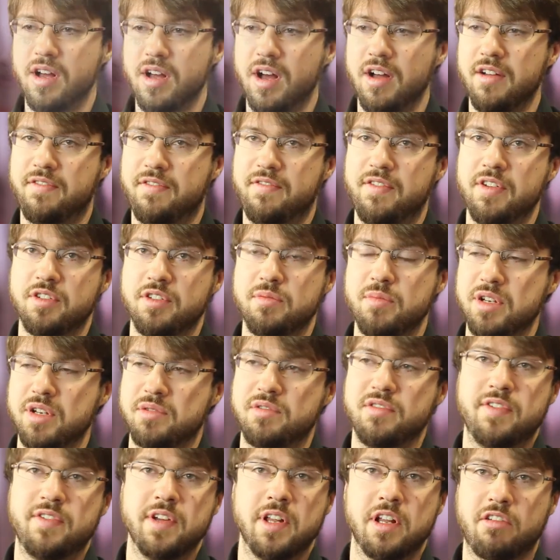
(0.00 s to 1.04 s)
It
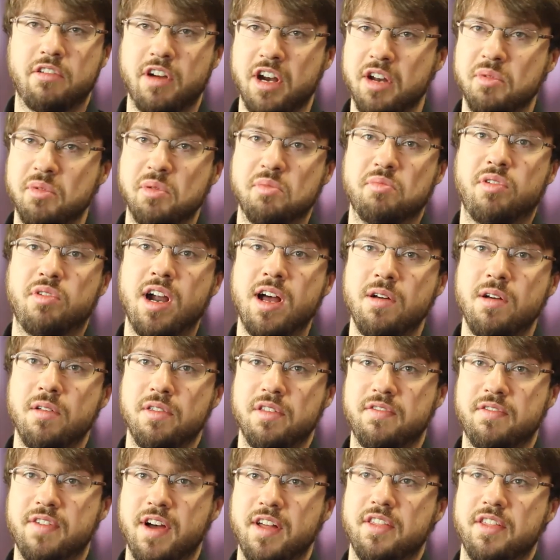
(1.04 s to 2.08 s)
makes me feel incredibly proud,
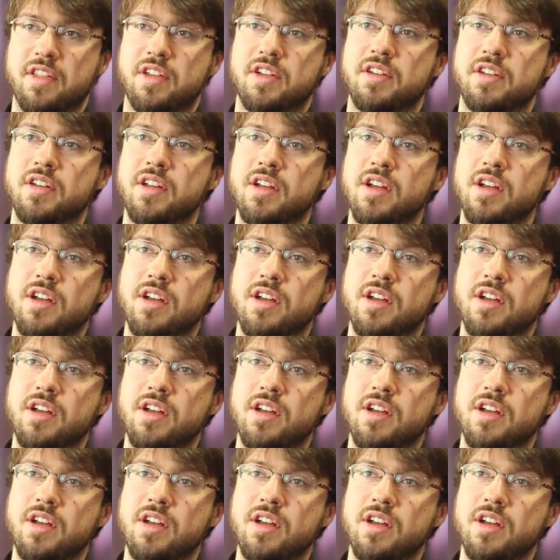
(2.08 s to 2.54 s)
the fact that